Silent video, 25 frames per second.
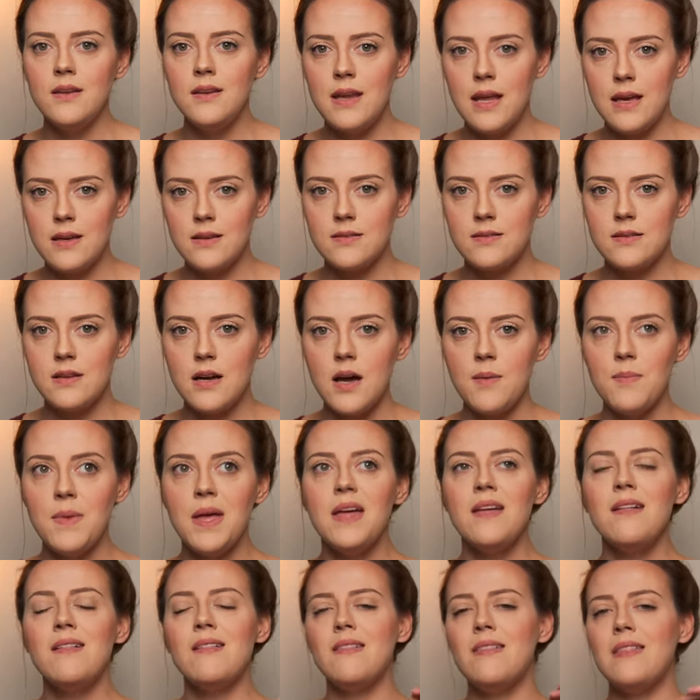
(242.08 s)
next time.
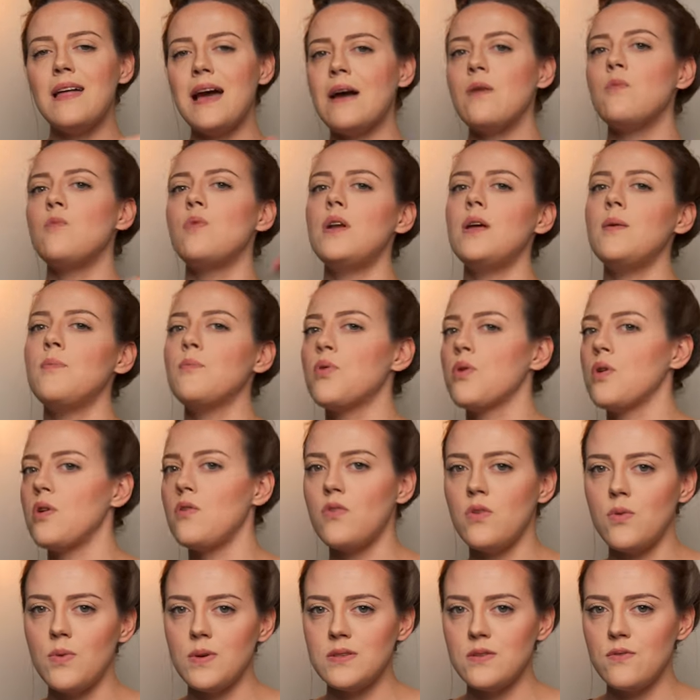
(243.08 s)
That will
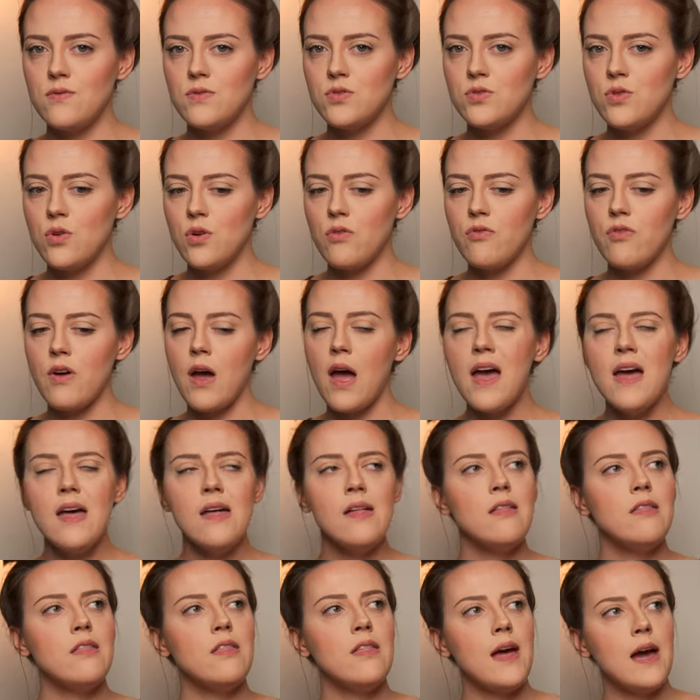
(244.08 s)
improve you as a photographer.
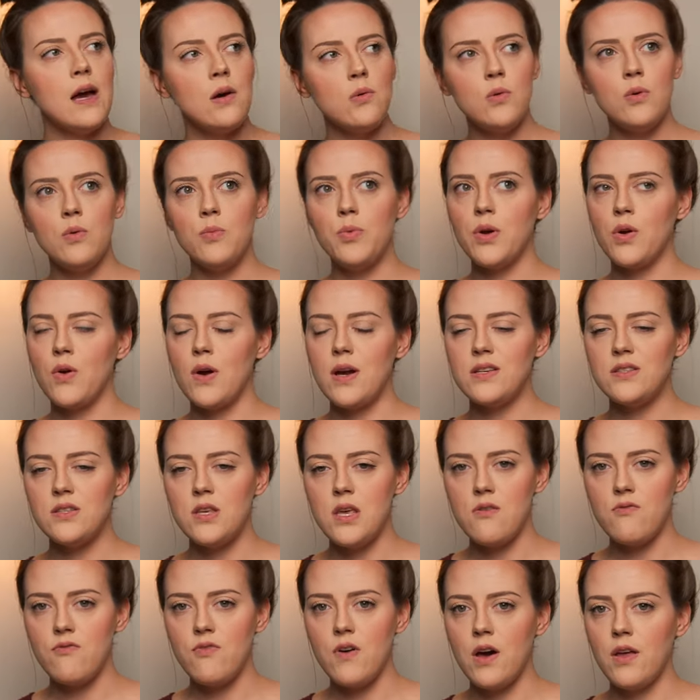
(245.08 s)
That will progress
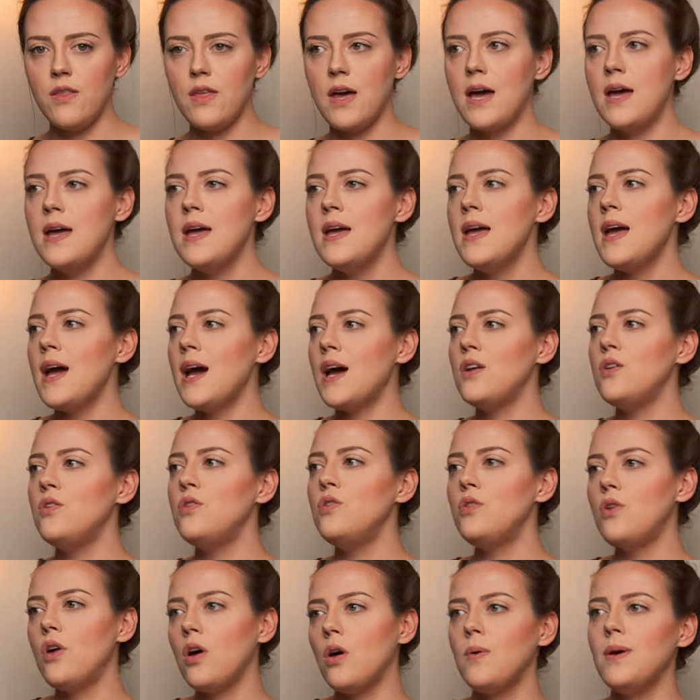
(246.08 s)
you further.
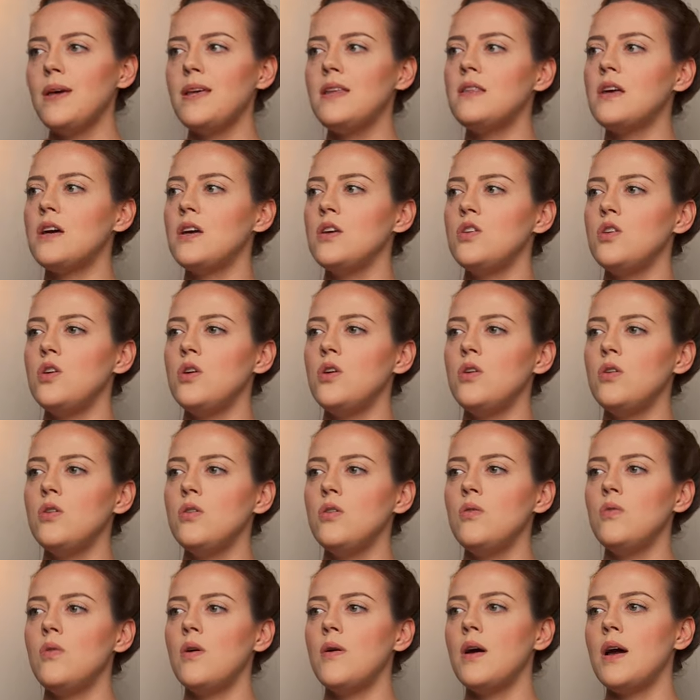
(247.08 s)
And knowing that
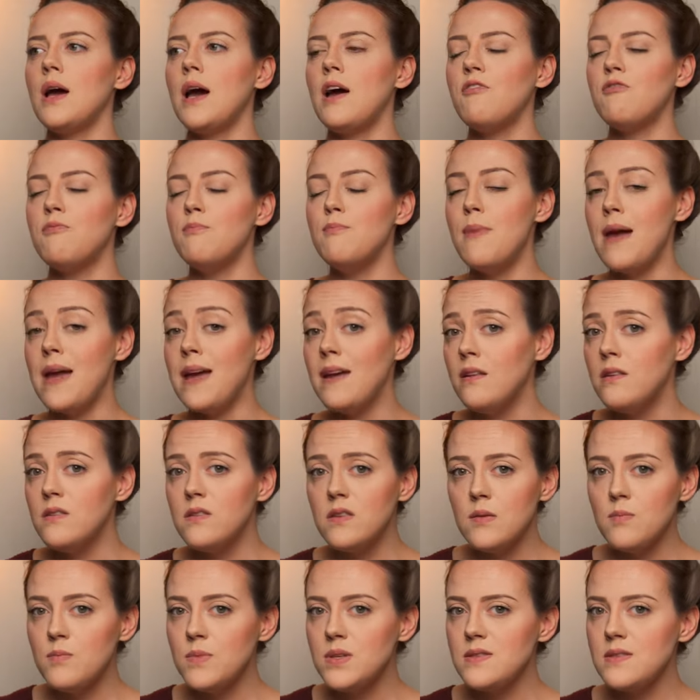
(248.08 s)
you have made
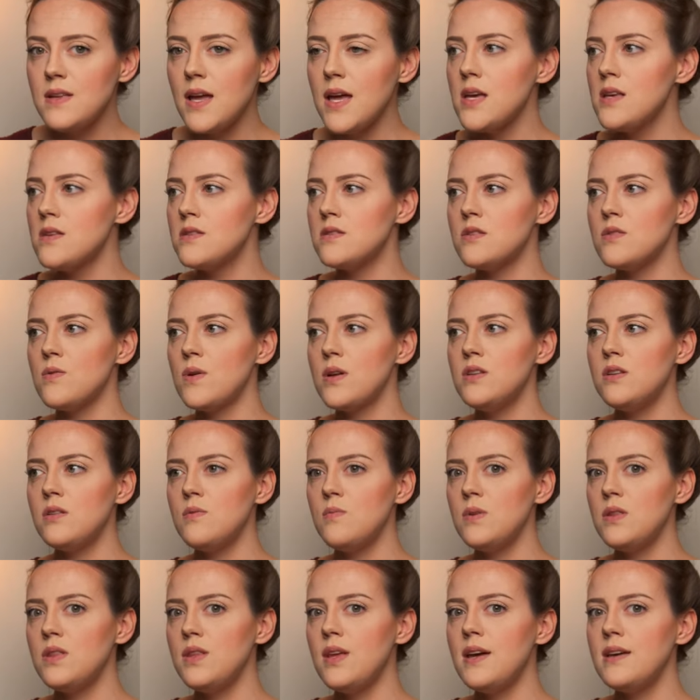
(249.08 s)
some mistakes to end
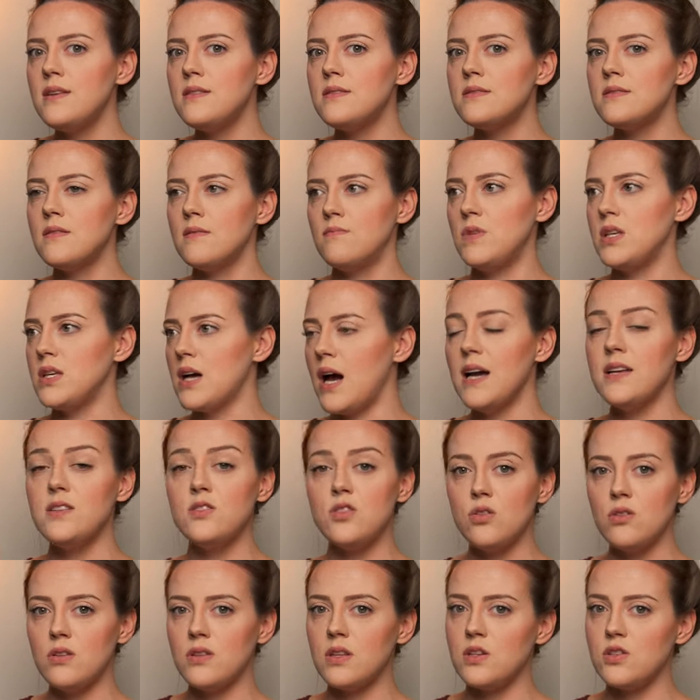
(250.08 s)
up with this, that I
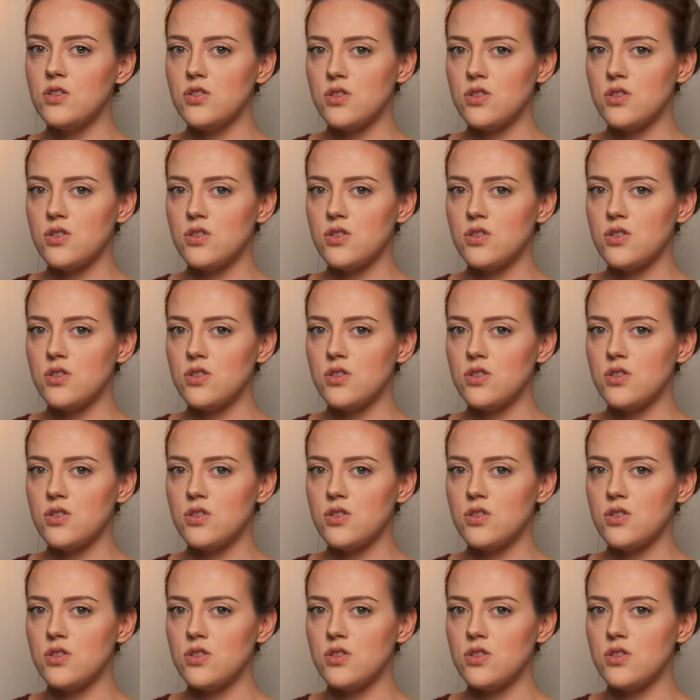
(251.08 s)
took this